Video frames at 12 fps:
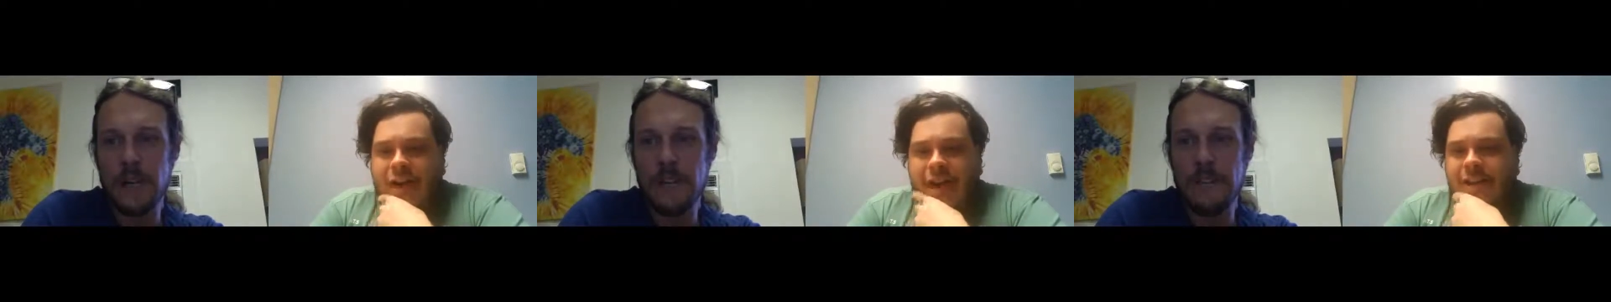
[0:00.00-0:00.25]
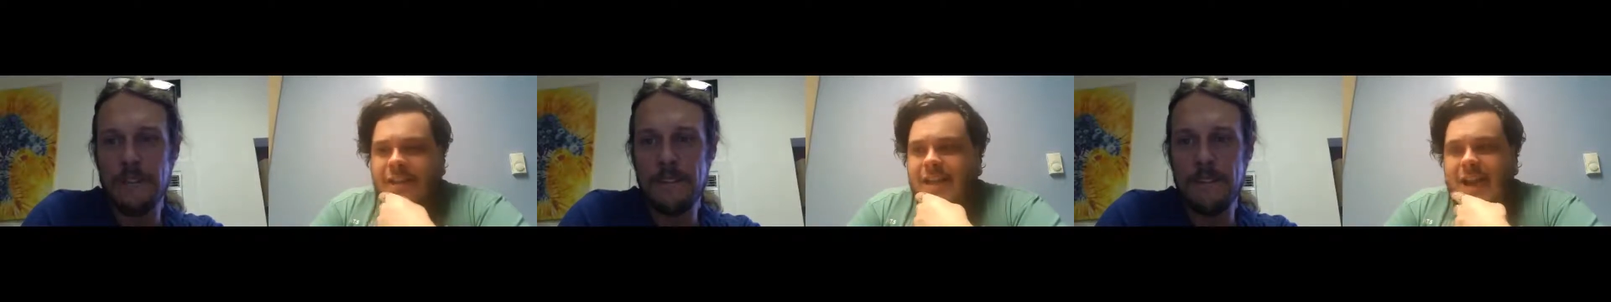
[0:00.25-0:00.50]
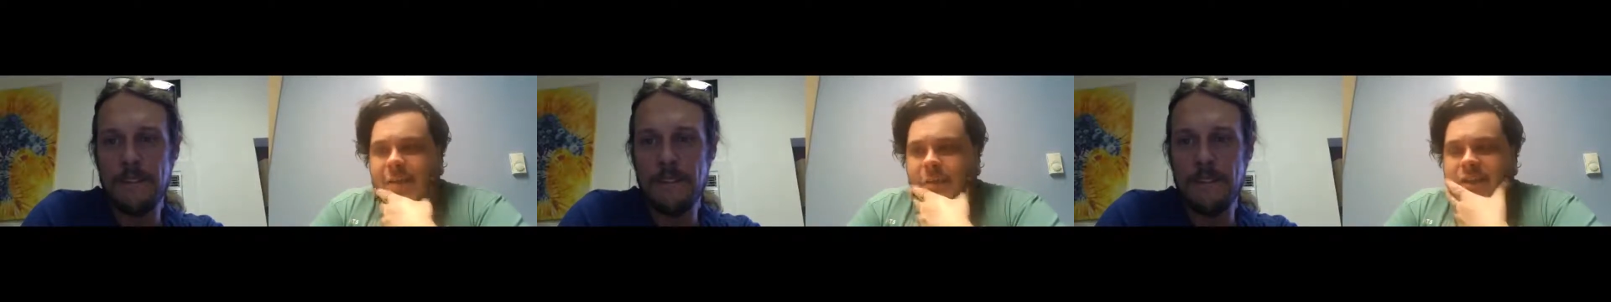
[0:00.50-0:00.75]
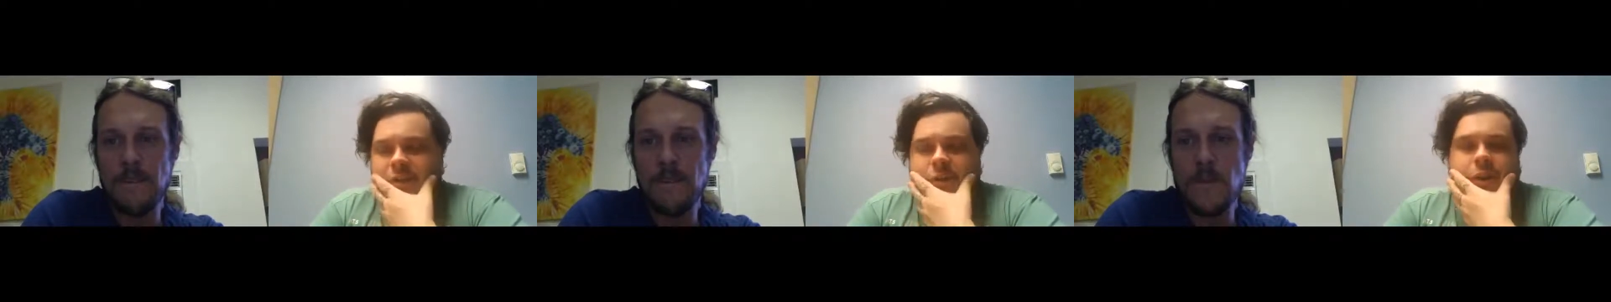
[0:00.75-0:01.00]
Speaker 1: I I
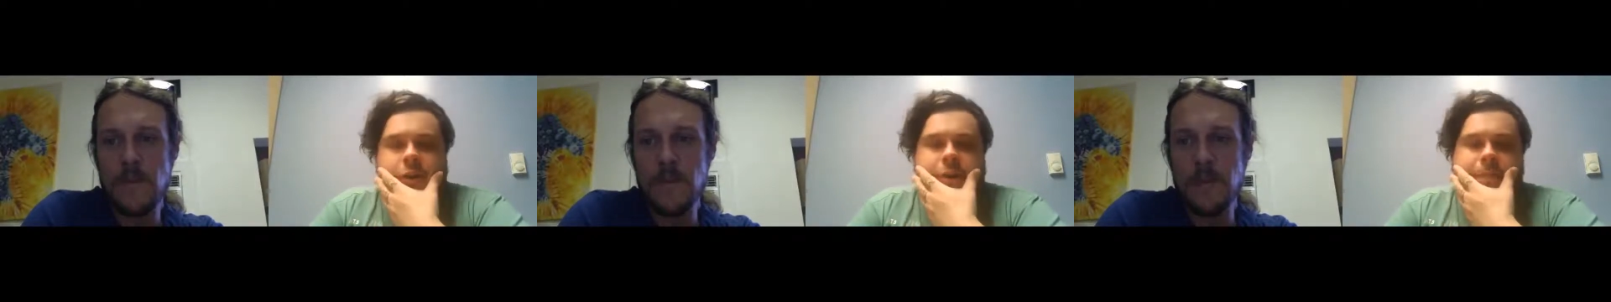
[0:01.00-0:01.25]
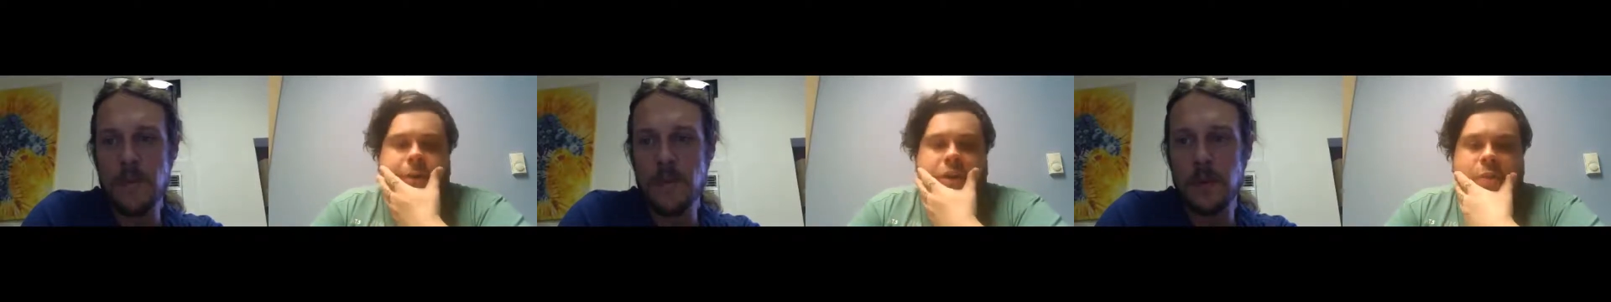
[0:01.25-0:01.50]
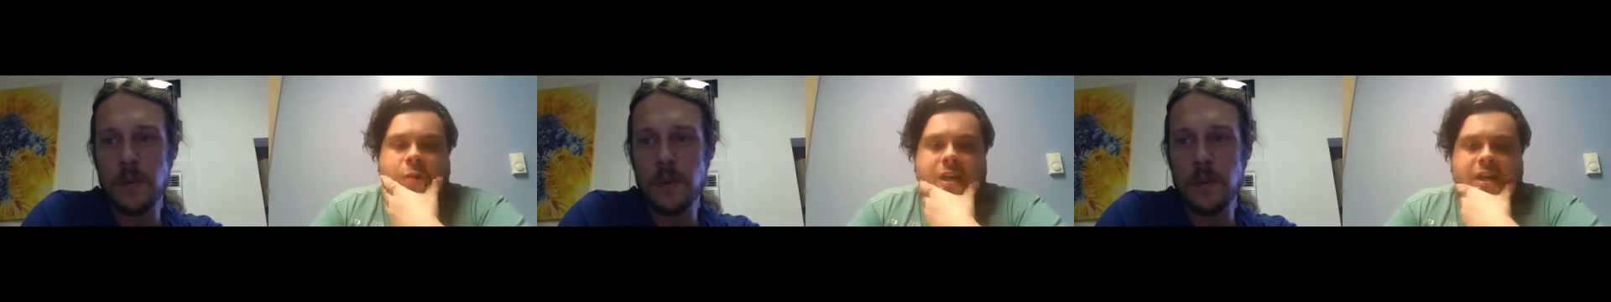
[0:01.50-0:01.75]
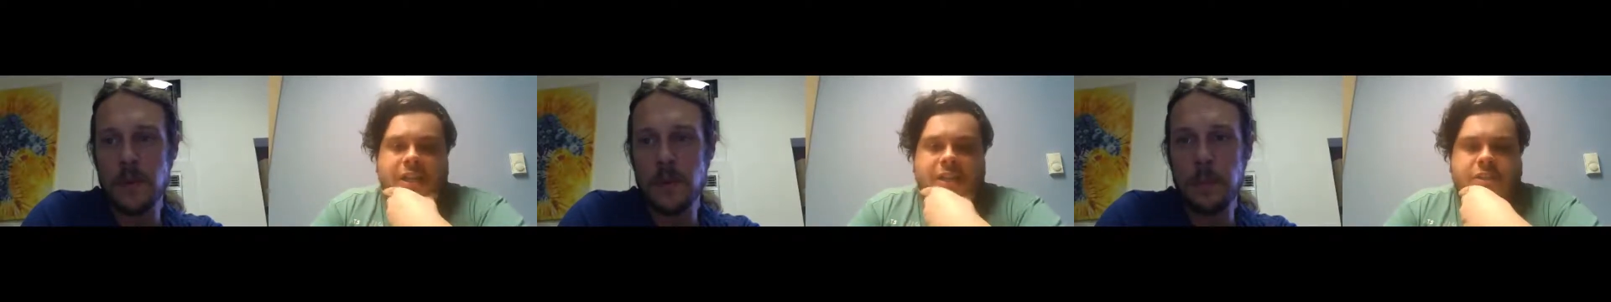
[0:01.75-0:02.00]
went through it pretty
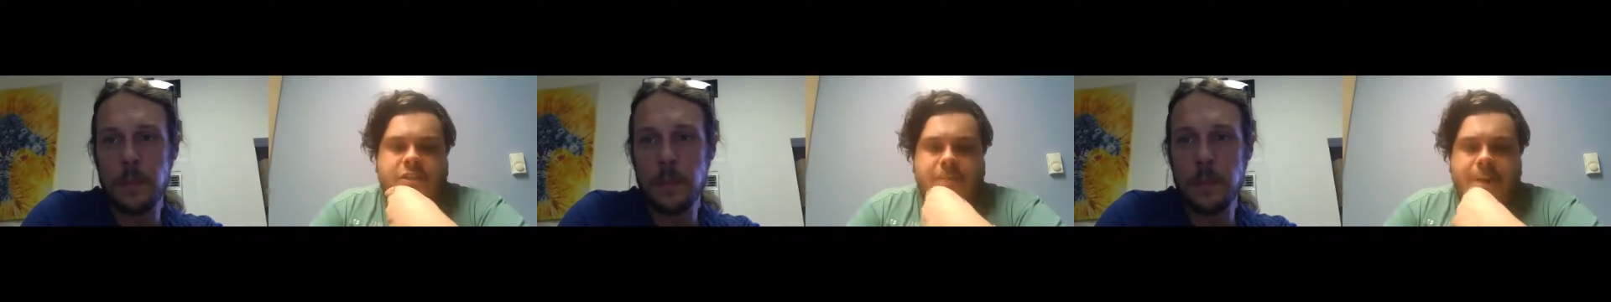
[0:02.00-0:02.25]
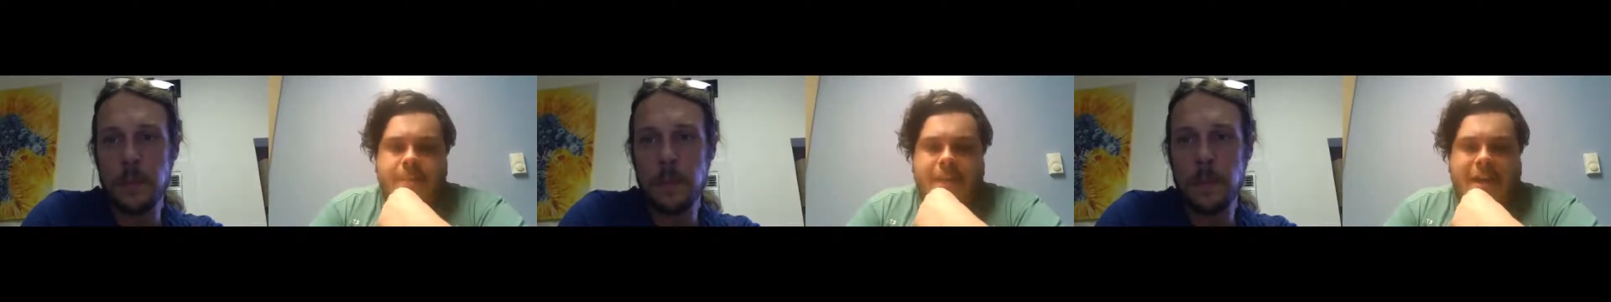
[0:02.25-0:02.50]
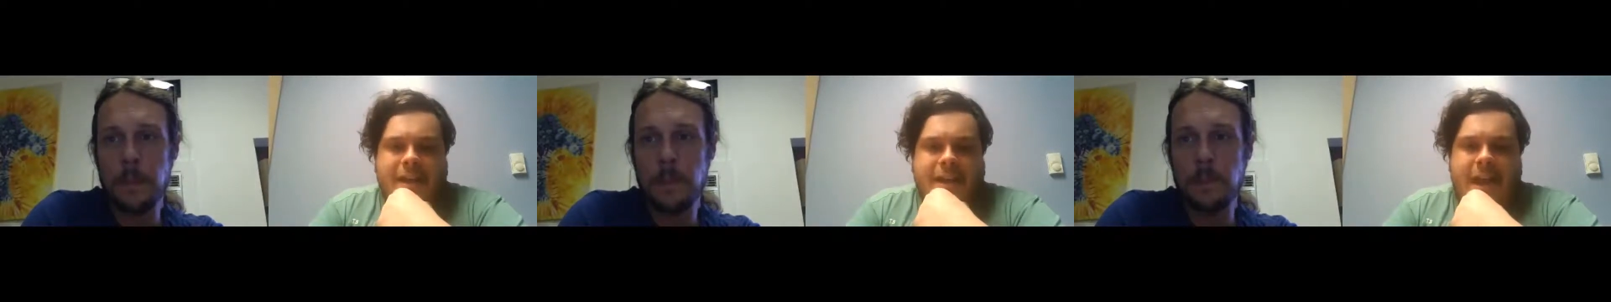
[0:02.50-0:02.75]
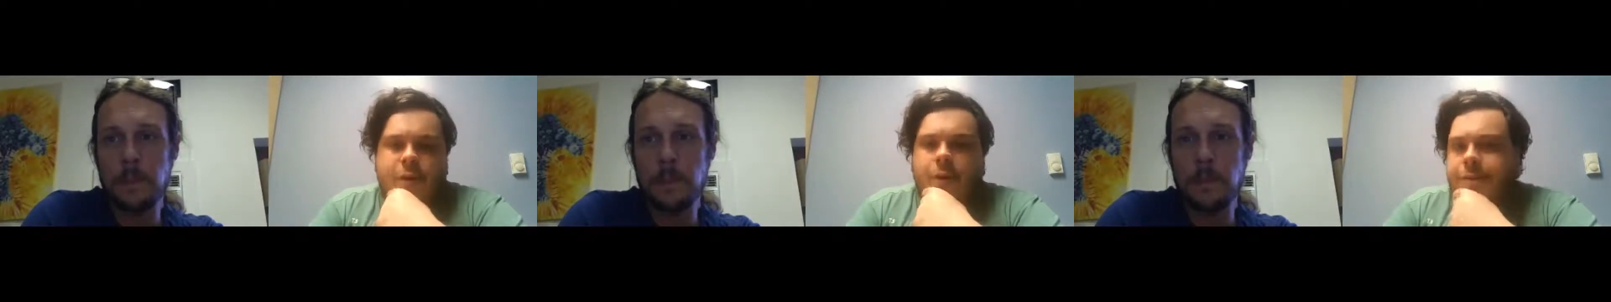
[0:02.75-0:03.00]
quickly. It took me about an
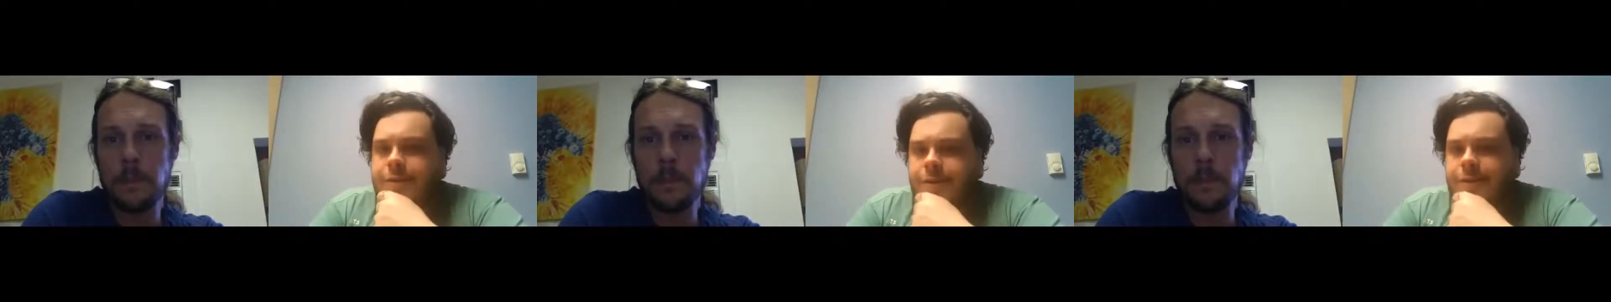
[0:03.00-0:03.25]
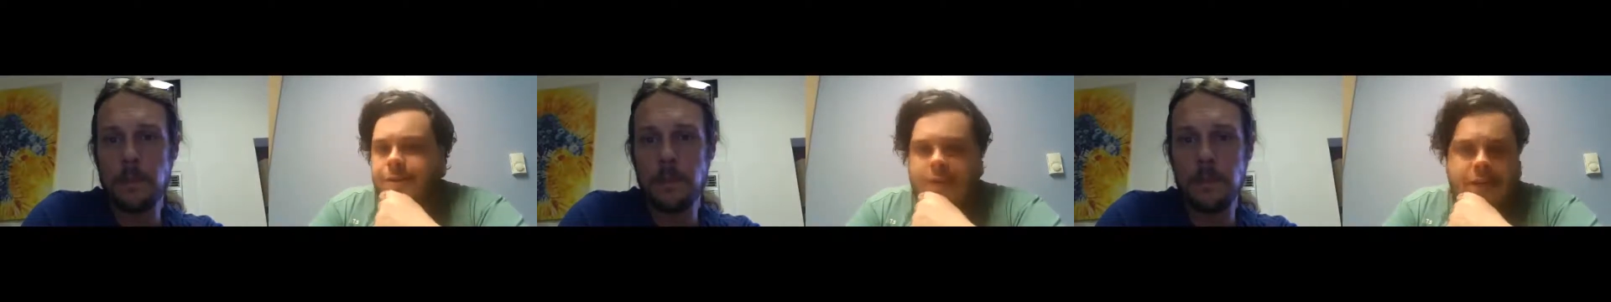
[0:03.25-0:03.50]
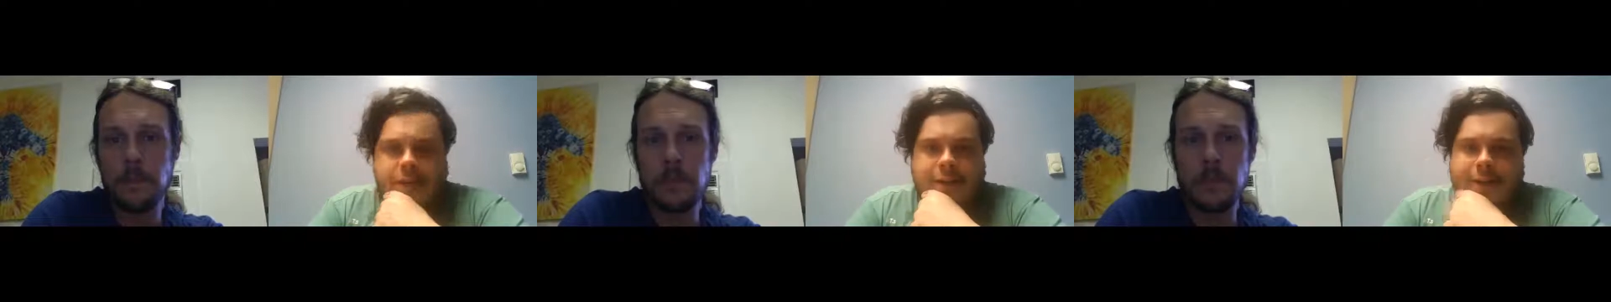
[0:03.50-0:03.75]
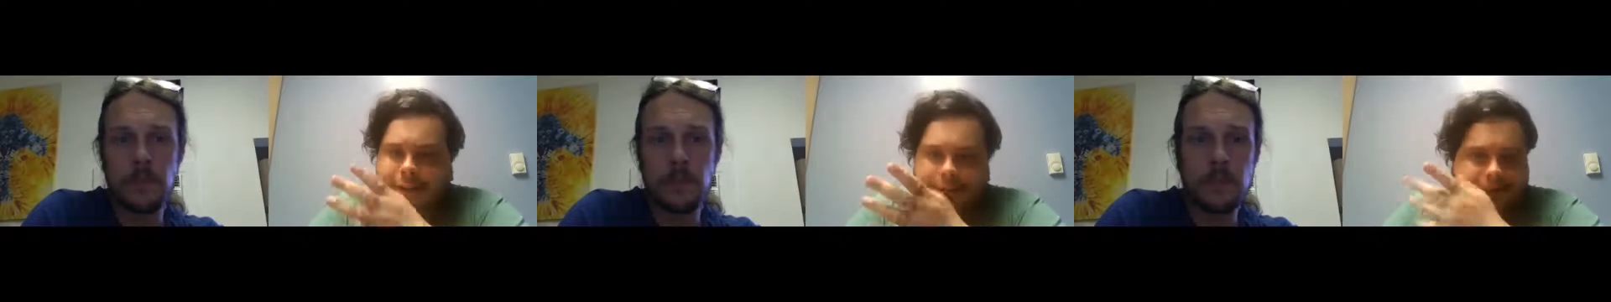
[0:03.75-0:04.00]
hour or two to read it
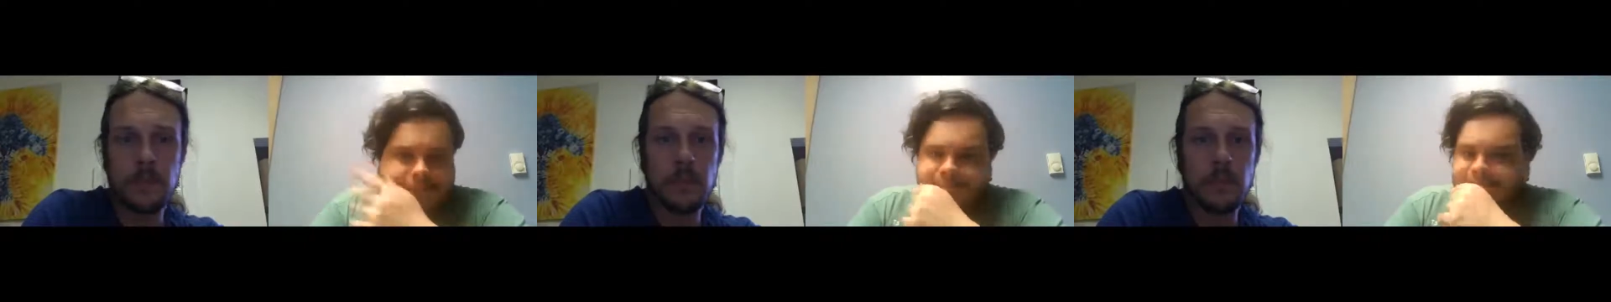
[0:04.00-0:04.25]
all, and